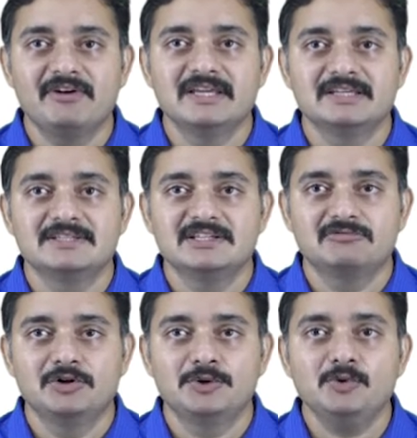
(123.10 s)
fy is
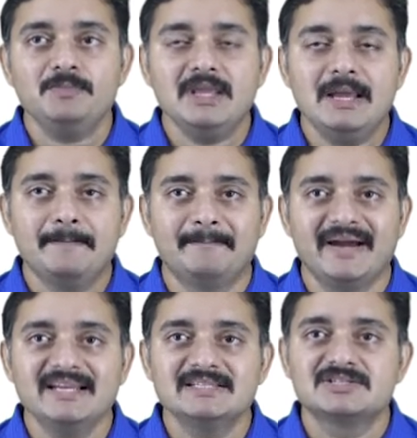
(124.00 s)
equal to
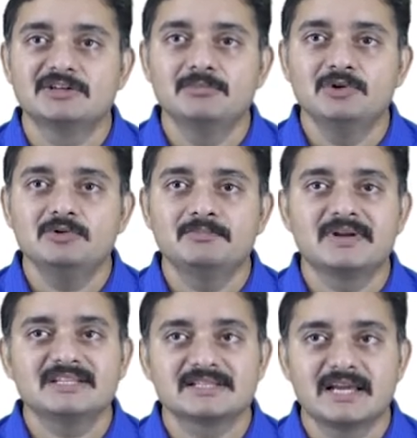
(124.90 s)
minus w
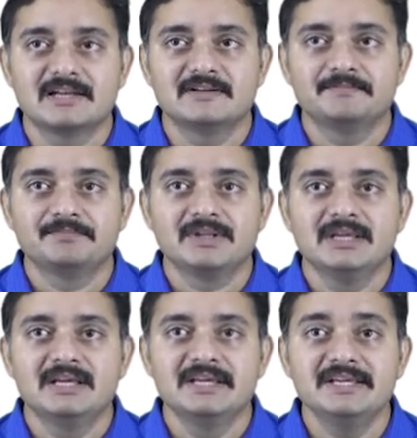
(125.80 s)
plus m.
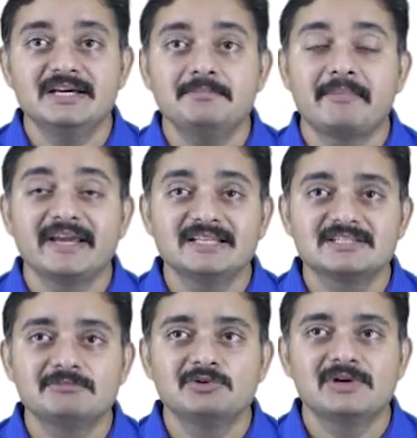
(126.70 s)
Here minus
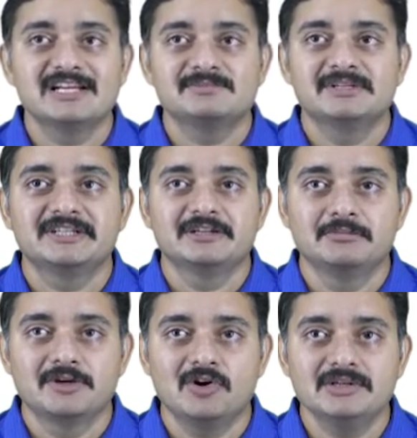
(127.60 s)
w has been written
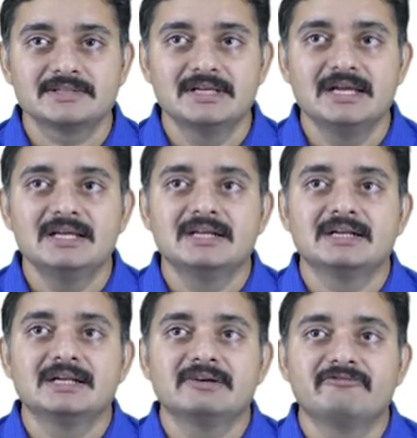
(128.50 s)
because
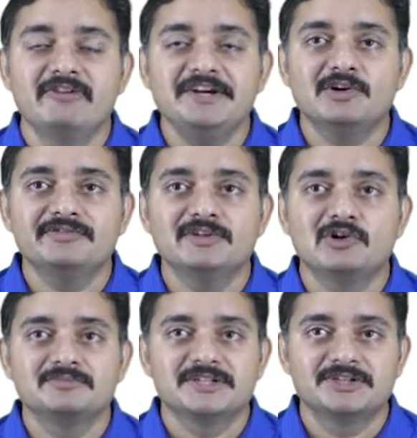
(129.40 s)
weight of the
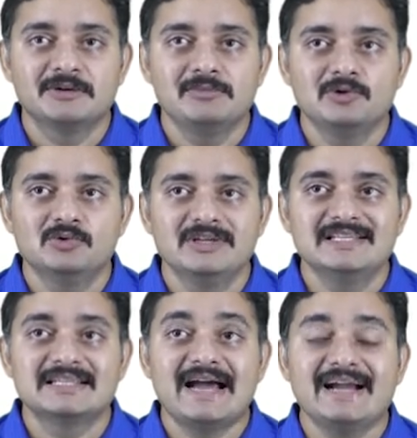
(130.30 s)
object w
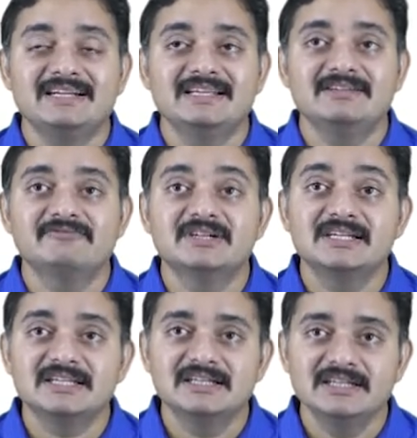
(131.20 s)
is acting
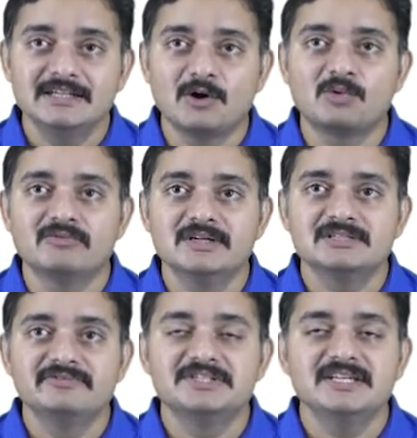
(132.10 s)
vertically
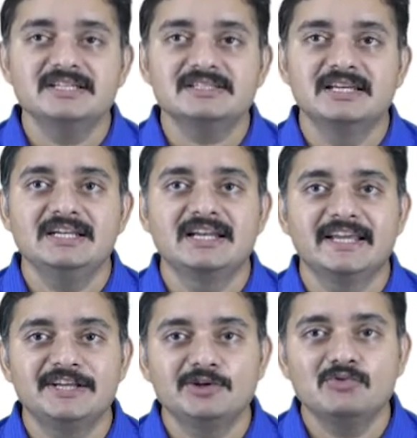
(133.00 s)
downwards which is in
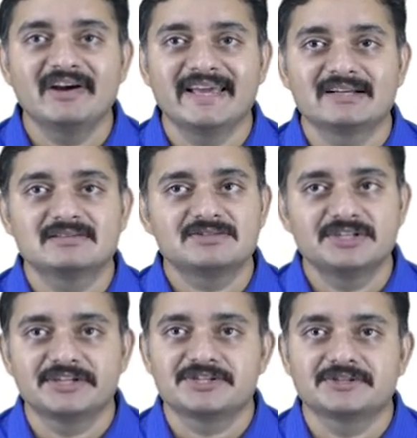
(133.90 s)
negative y-axis
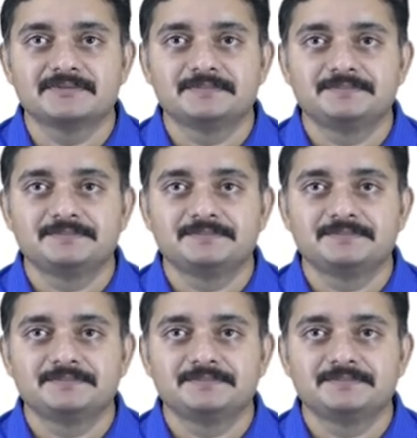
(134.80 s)
direction.